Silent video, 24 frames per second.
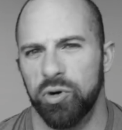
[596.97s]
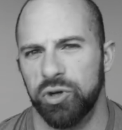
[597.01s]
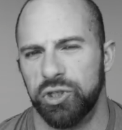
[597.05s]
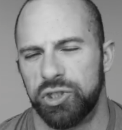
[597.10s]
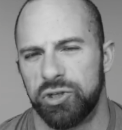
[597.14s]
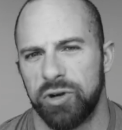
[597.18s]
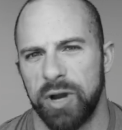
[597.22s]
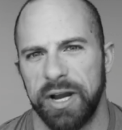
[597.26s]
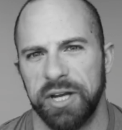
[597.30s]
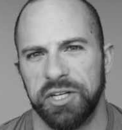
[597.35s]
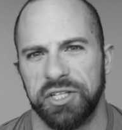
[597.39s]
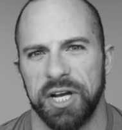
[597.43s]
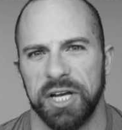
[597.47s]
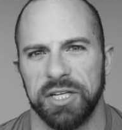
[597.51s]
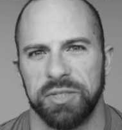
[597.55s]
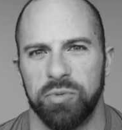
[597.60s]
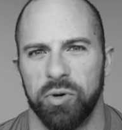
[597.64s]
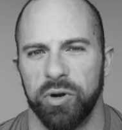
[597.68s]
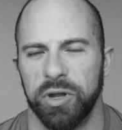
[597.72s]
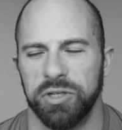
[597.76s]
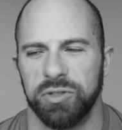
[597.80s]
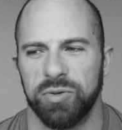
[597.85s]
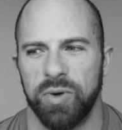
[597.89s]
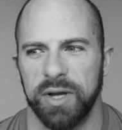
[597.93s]
Train chest
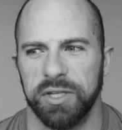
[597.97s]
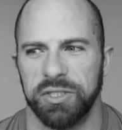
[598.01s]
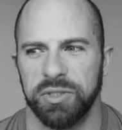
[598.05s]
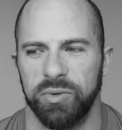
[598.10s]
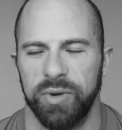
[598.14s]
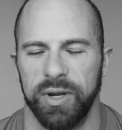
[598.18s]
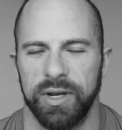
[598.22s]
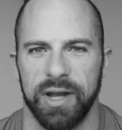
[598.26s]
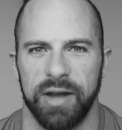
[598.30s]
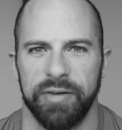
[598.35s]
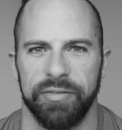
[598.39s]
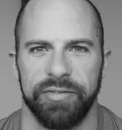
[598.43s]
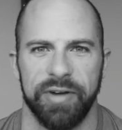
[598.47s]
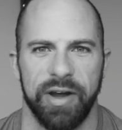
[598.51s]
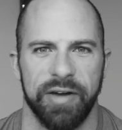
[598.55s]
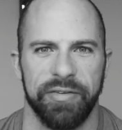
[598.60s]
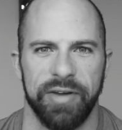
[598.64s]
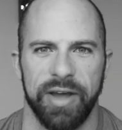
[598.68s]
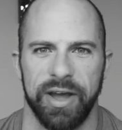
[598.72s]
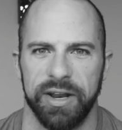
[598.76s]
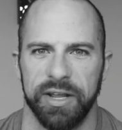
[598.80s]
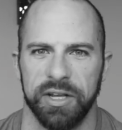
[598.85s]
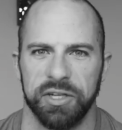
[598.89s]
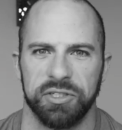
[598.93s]
more than twice a week I've, I've
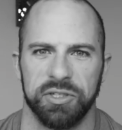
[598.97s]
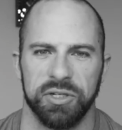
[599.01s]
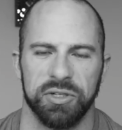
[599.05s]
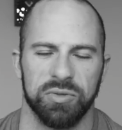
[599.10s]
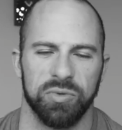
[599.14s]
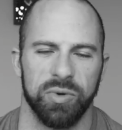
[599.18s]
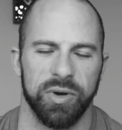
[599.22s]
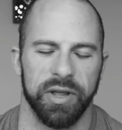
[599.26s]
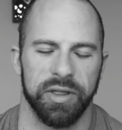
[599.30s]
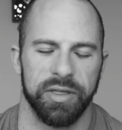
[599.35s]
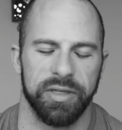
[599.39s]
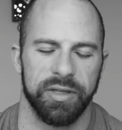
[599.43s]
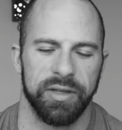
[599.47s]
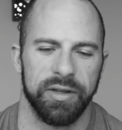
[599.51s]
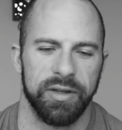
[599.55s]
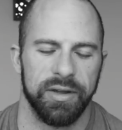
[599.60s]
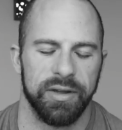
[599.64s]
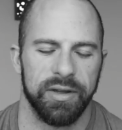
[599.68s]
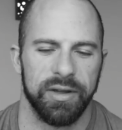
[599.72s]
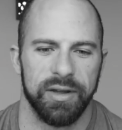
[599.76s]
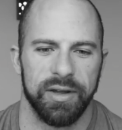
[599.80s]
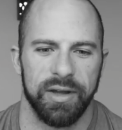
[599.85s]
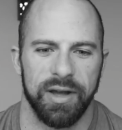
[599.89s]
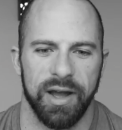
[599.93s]
had issues with.
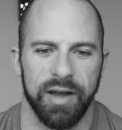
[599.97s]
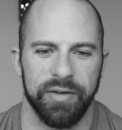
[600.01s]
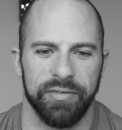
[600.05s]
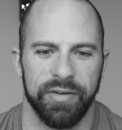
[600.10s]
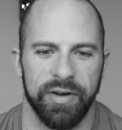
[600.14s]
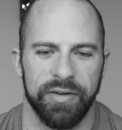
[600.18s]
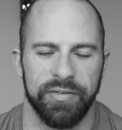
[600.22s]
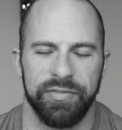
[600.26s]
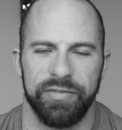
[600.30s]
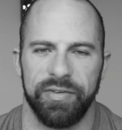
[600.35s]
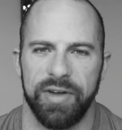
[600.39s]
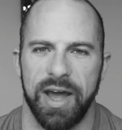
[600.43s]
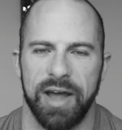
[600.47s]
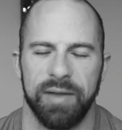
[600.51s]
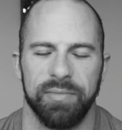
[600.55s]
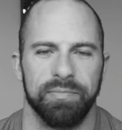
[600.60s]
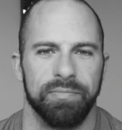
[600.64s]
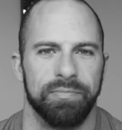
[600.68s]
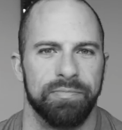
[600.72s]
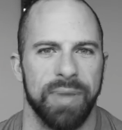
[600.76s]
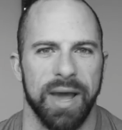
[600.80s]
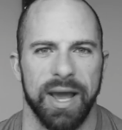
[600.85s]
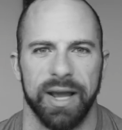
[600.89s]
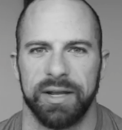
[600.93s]
I've, I've had
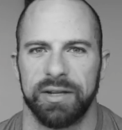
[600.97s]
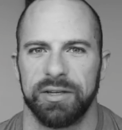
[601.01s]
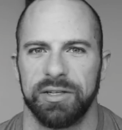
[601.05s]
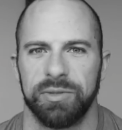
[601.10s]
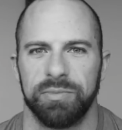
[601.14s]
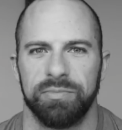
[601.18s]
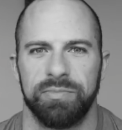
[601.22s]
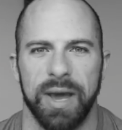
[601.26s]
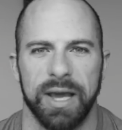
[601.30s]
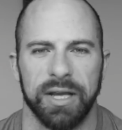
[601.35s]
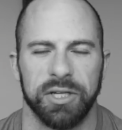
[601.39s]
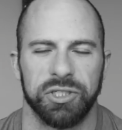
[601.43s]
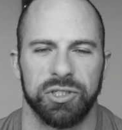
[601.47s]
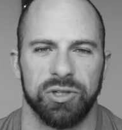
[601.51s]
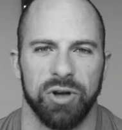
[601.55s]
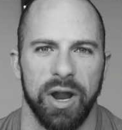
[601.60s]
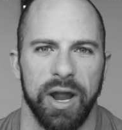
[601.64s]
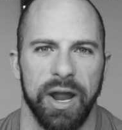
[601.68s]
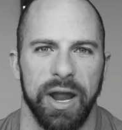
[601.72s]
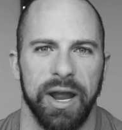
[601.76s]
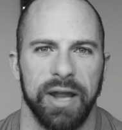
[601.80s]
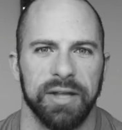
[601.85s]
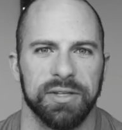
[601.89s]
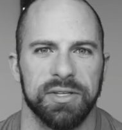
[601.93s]
pec, pec
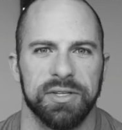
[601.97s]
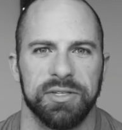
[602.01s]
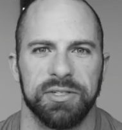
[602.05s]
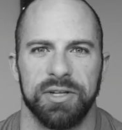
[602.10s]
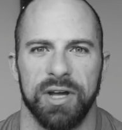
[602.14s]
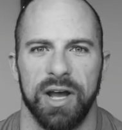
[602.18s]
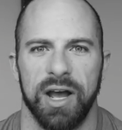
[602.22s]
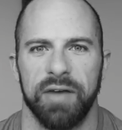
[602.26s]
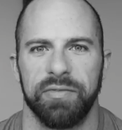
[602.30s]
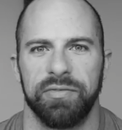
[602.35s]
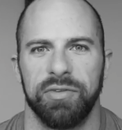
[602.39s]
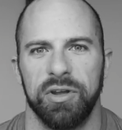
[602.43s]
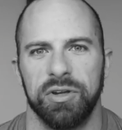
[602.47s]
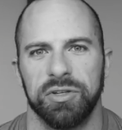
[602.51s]
strains and stuff.